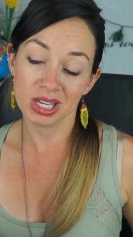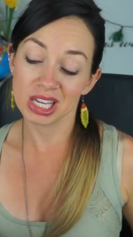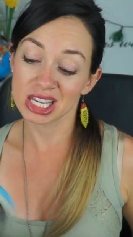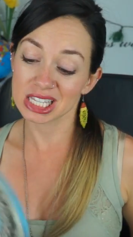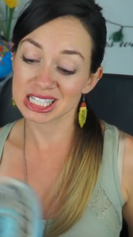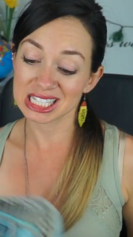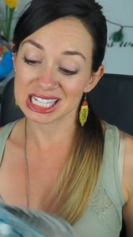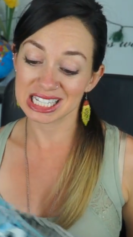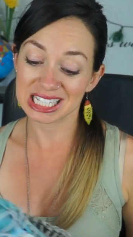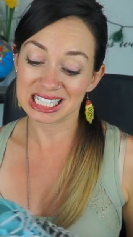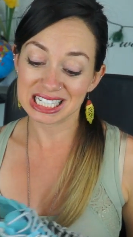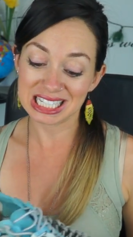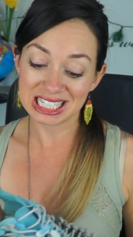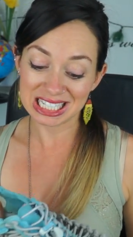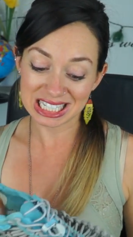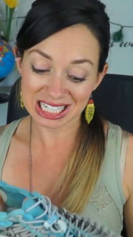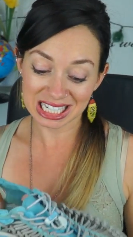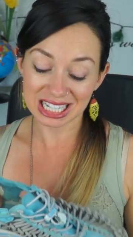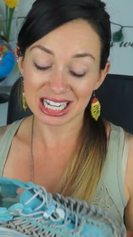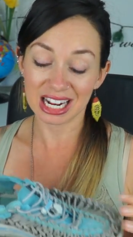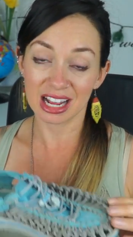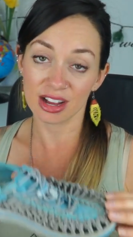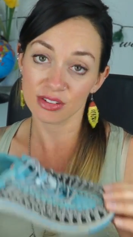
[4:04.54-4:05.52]
because I
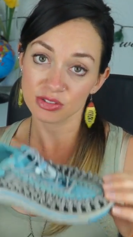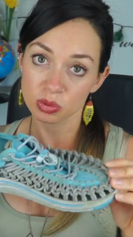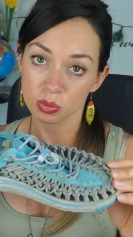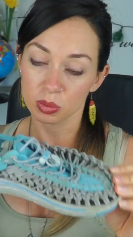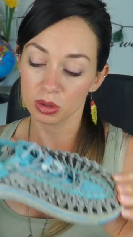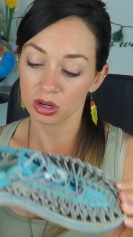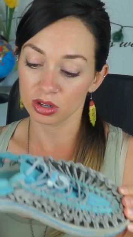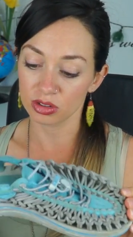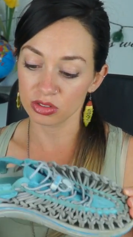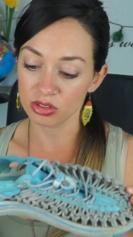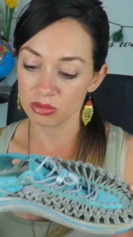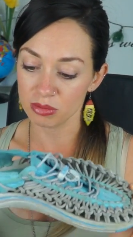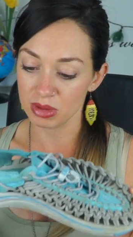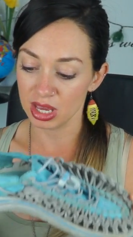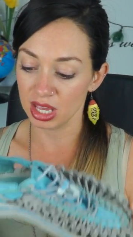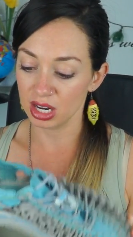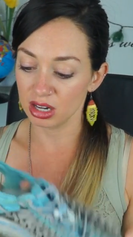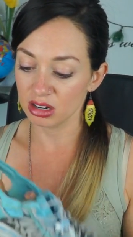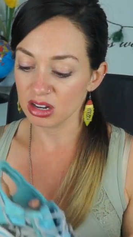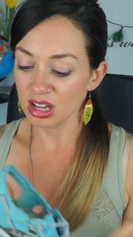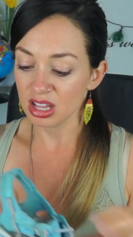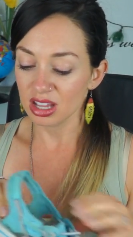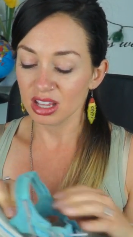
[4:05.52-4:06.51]
did have to work them
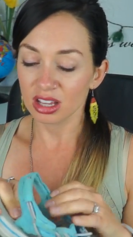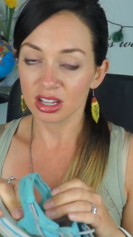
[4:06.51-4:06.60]
in.